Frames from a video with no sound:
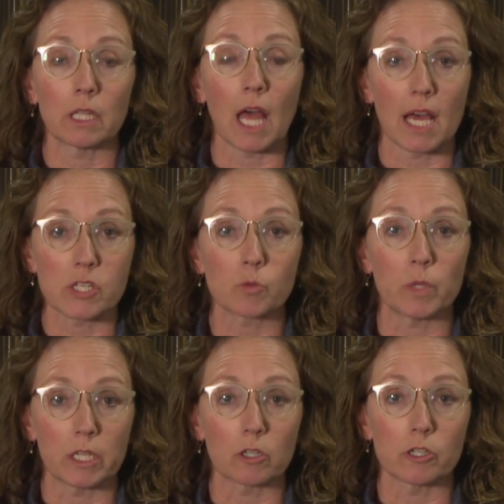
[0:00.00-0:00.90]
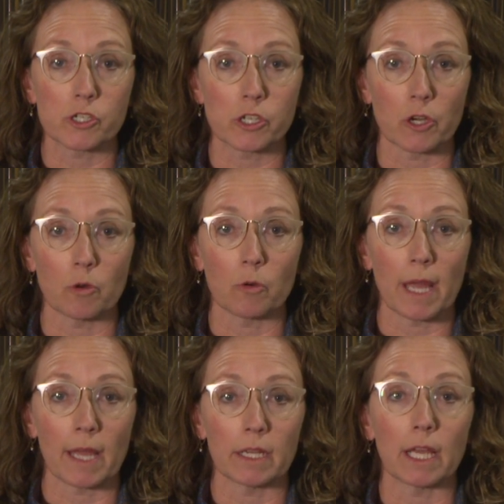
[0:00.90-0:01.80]
last week or so
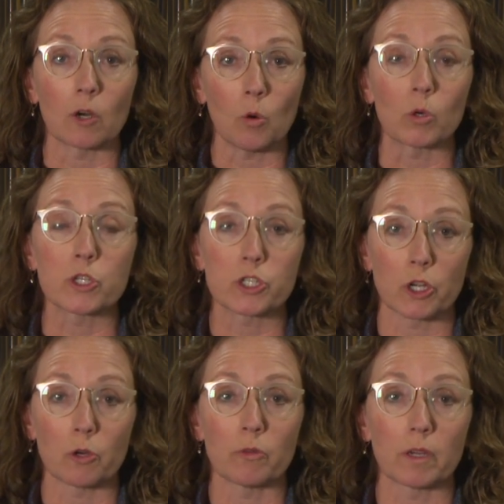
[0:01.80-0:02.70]
at a horse show